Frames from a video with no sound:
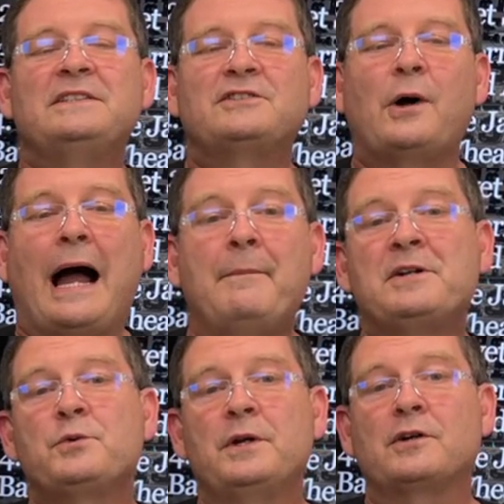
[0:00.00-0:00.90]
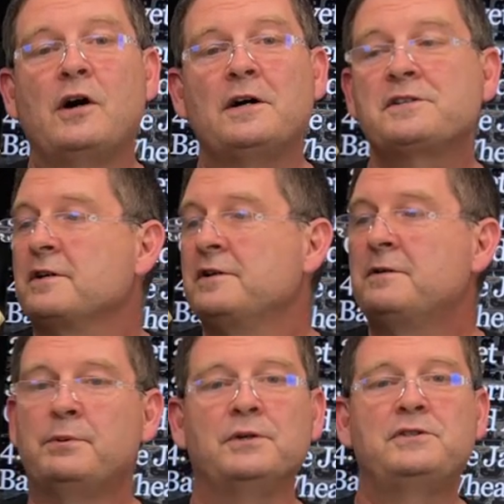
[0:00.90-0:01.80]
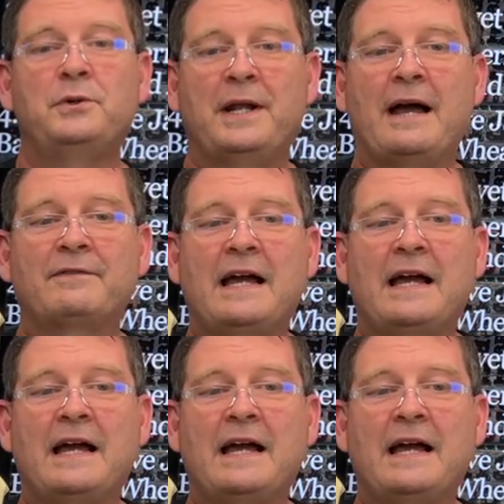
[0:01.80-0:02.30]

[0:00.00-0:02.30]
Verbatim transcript: so how much would it cost to brew two and a half